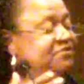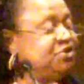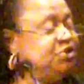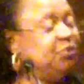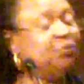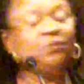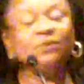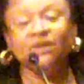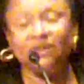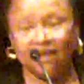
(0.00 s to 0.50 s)

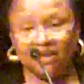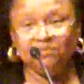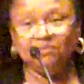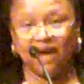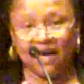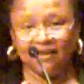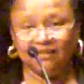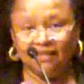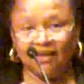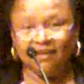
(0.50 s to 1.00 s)
tool in
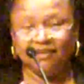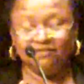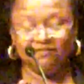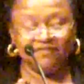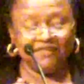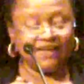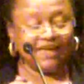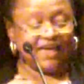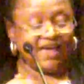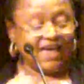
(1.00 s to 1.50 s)
my
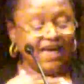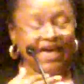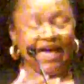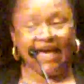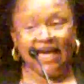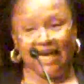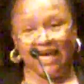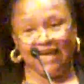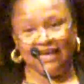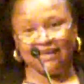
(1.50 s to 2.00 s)
life,
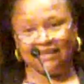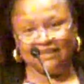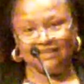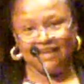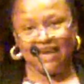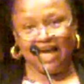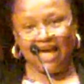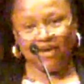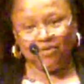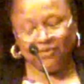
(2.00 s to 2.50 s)

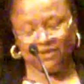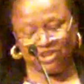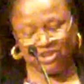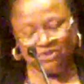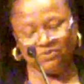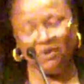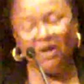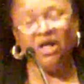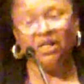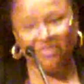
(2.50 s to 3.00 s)
and I
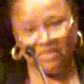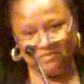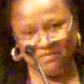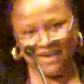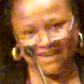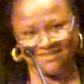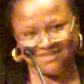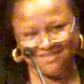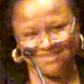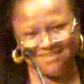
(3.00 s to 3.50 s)
wish you all the
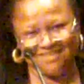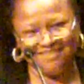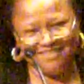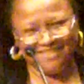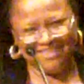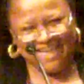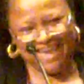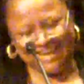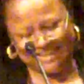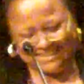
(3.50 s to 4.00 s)
best.
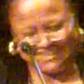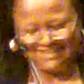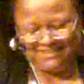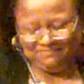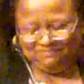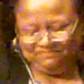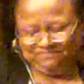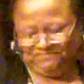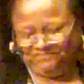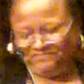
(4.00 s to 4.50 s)
Thanks.